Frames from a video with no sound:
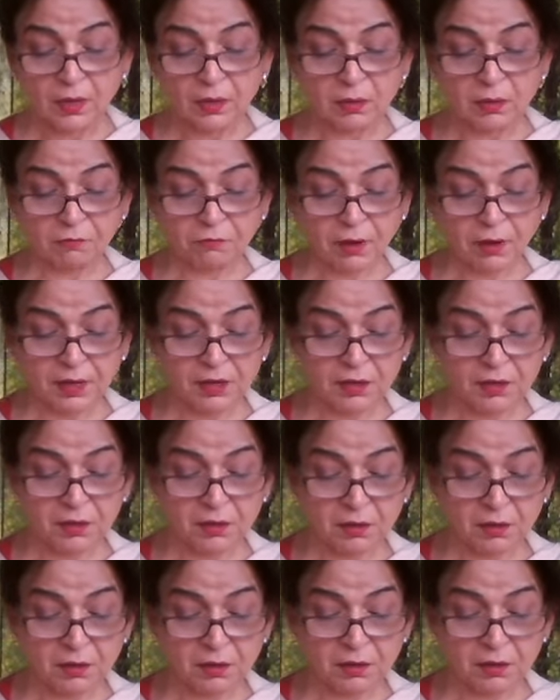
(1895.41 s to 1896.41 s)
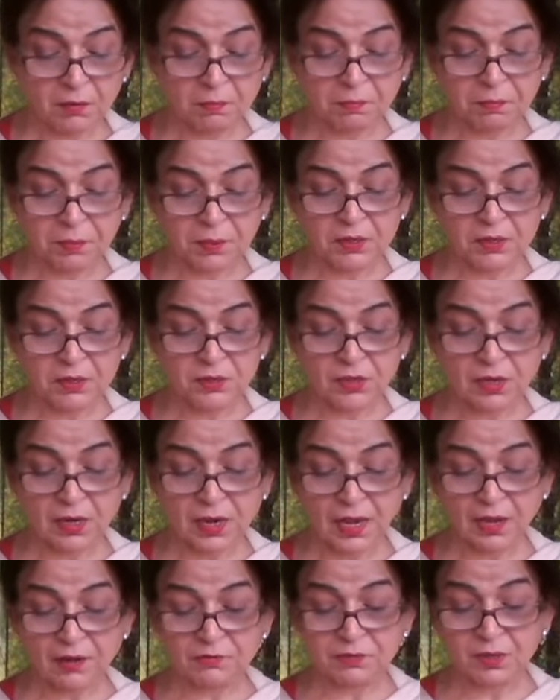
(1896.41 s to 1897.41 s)
The fire prince
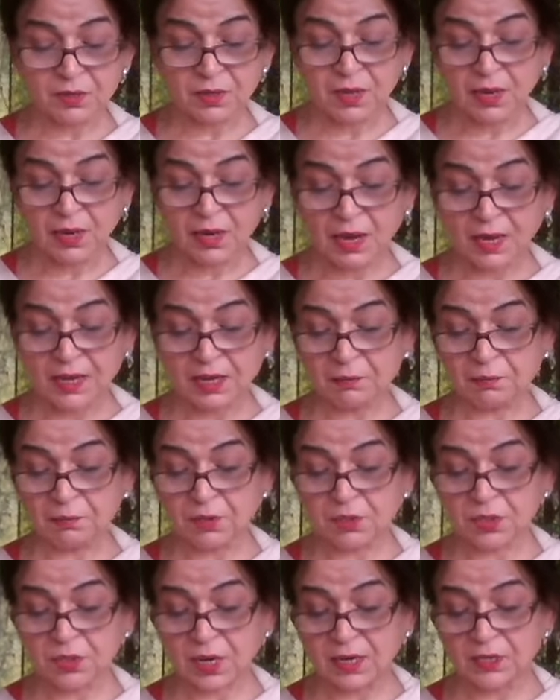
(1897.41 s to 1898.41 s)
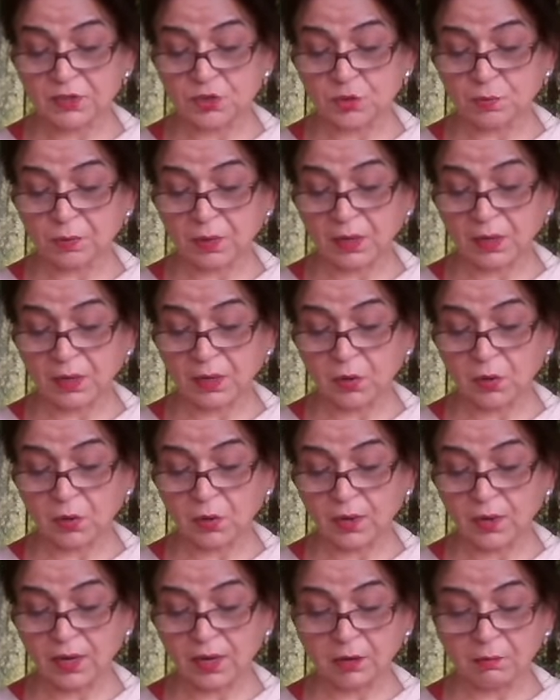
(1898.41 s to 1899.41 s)
laughs. I am beside you, my
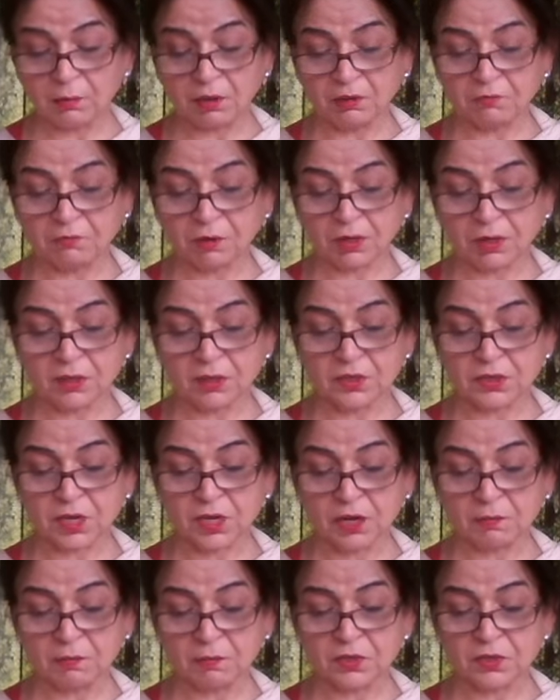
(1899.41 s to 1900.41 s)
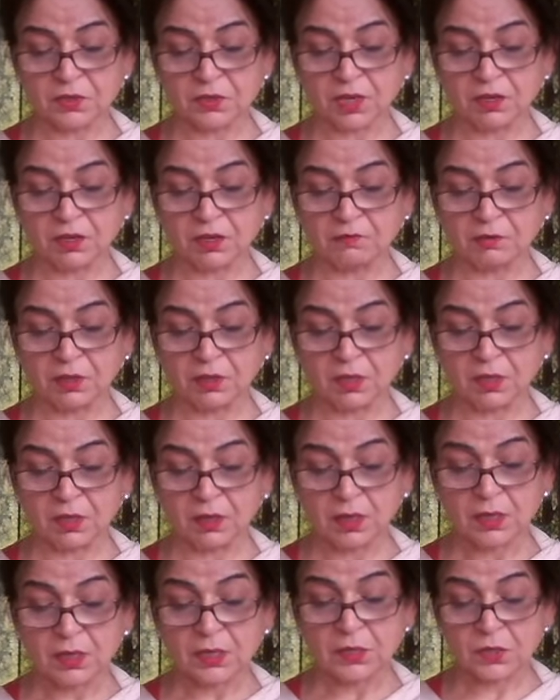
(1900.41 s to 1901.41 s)
lord, and my father Sadni is here with the
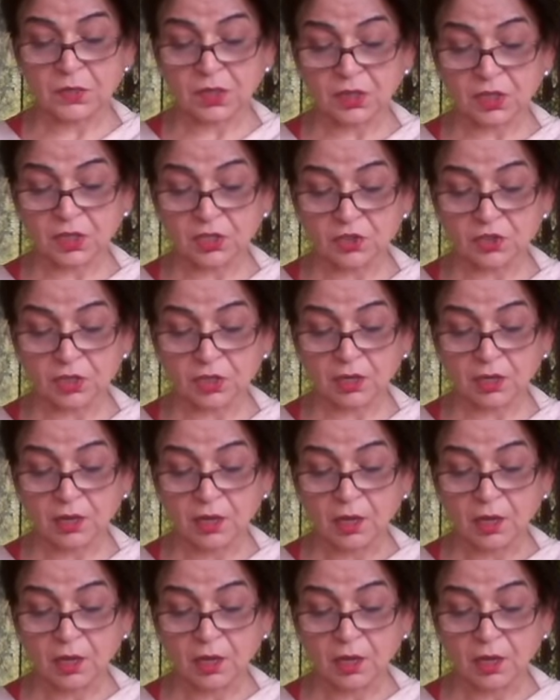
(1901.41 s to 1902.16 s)
Satyajit.